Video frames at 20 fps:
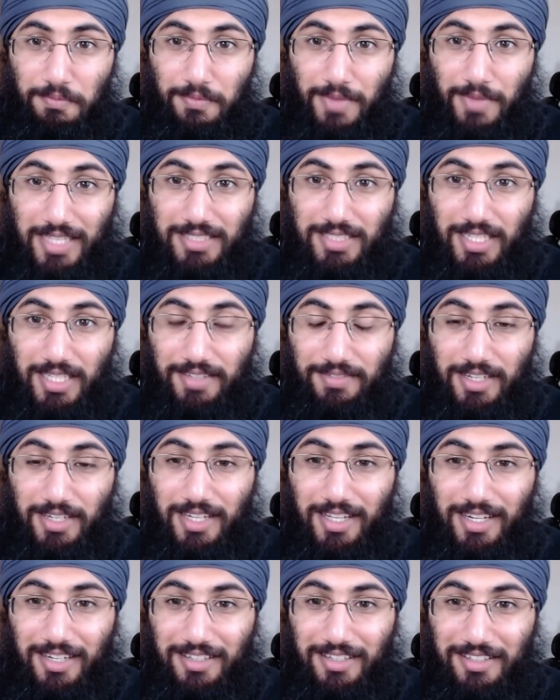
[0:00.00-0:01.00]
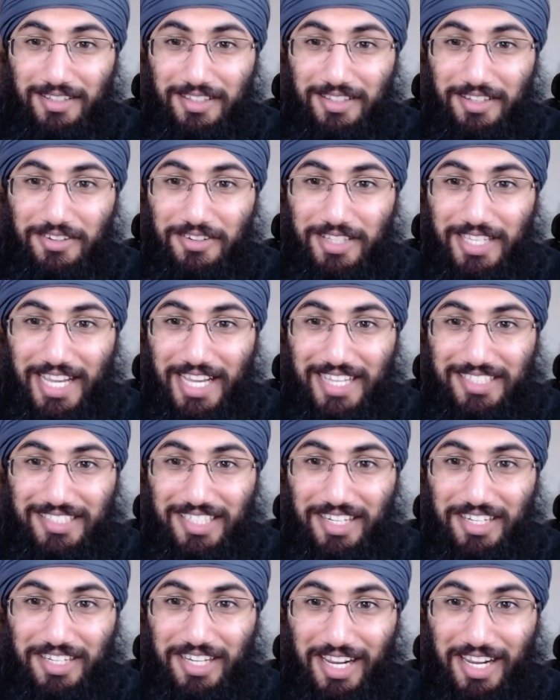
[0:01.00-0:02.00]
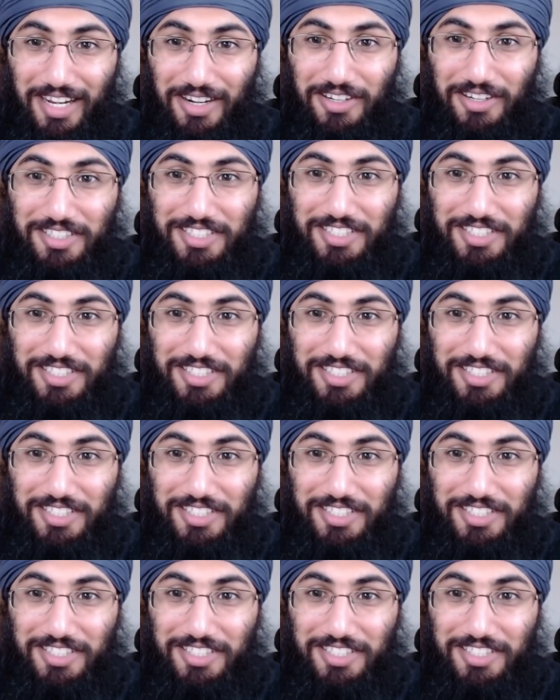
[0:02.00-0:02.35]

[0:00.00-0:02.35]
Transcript: Asadivar literally has an entire